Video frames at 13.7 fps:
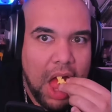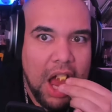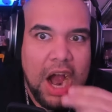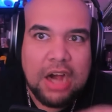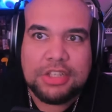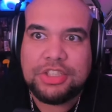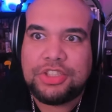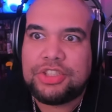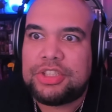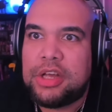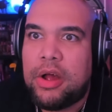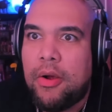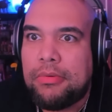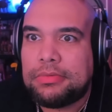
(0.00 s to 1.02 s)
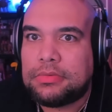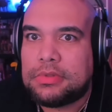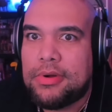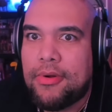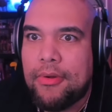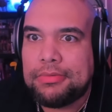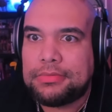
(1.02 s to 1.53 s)
We didn't ah, see this on the
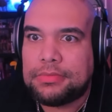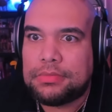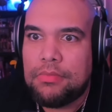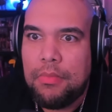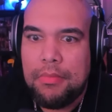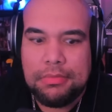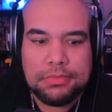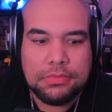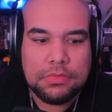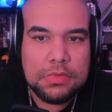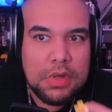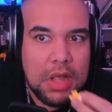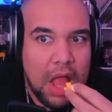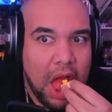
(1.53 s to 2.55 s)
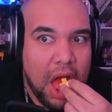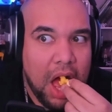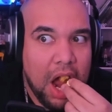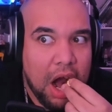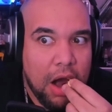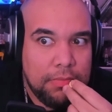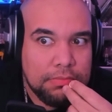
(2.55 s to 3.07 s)
echo. You can never get
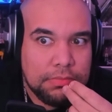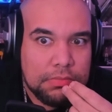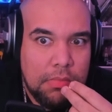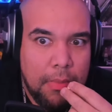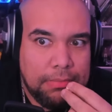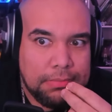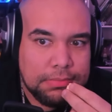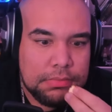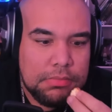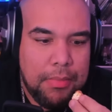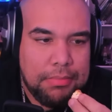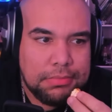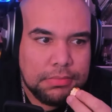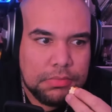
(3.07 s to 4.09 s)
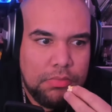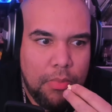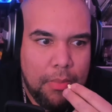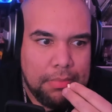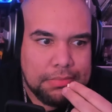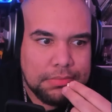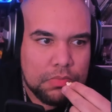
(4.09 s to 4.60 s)
an exact measurement.
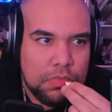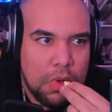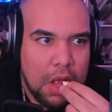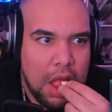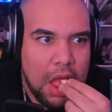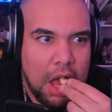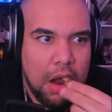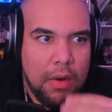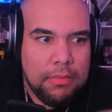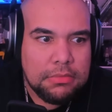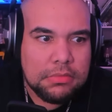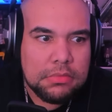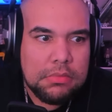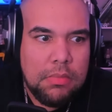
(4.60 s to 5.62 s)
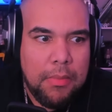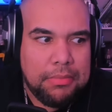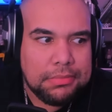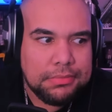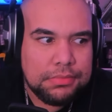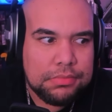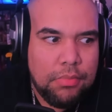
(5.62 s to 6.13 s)
What?
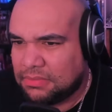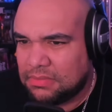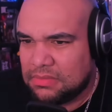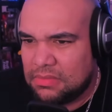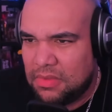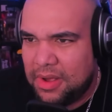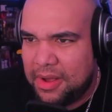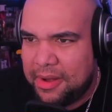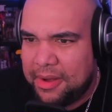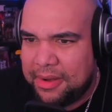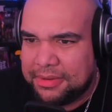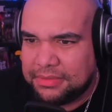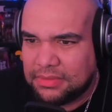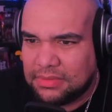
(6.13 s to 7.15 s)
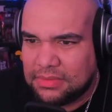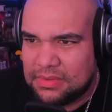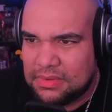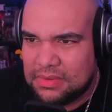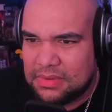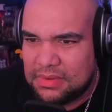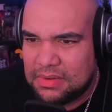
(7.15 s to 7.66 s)
That's Darcy.
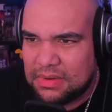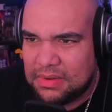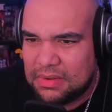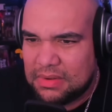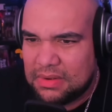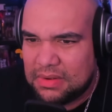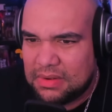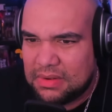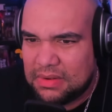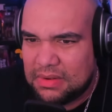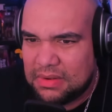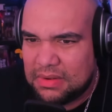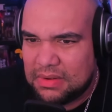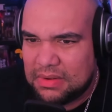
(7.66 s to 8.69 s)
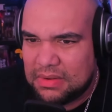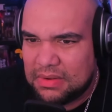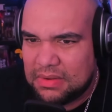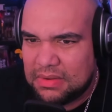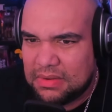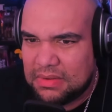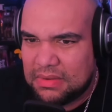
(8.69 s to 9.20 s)
And that little guy on my nose,